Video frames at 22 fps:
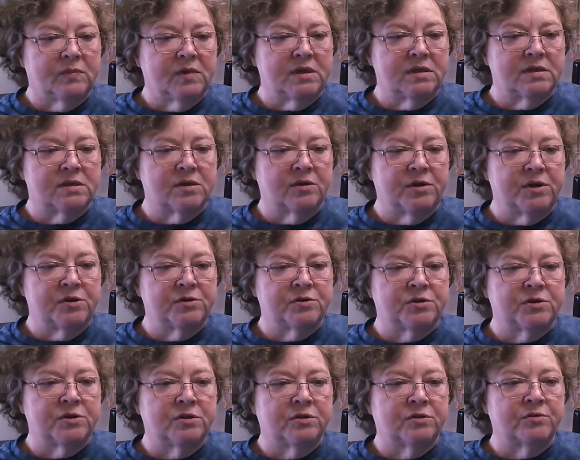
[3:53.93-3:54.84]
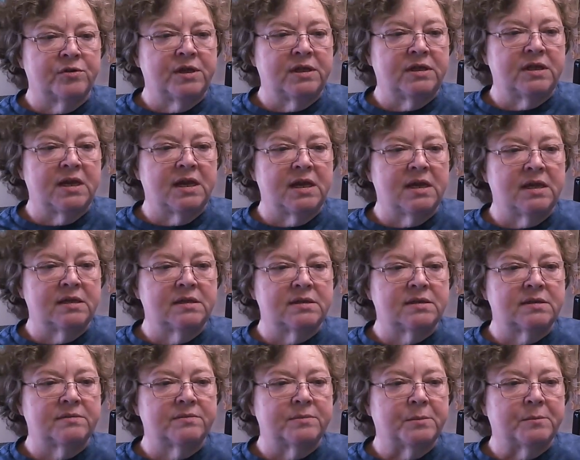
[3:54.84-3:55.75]
So here's the 3
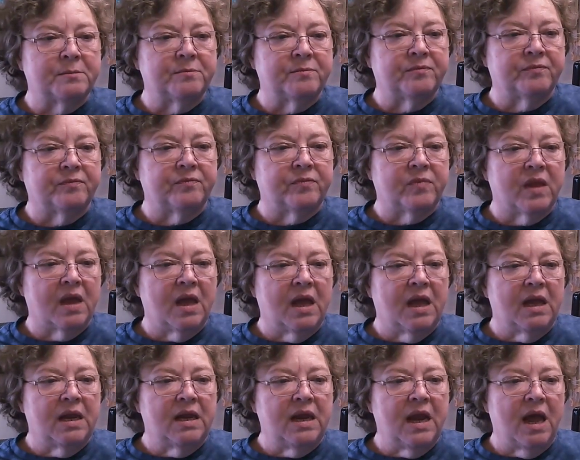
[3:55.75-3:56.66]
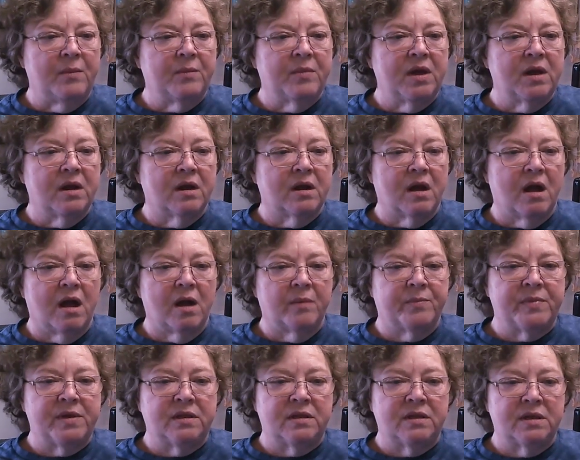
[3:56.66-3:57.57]
things. Now I'm going to
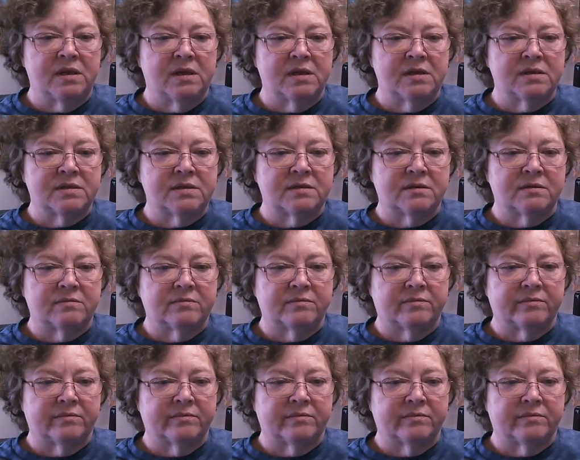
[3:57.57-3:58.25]
copy this.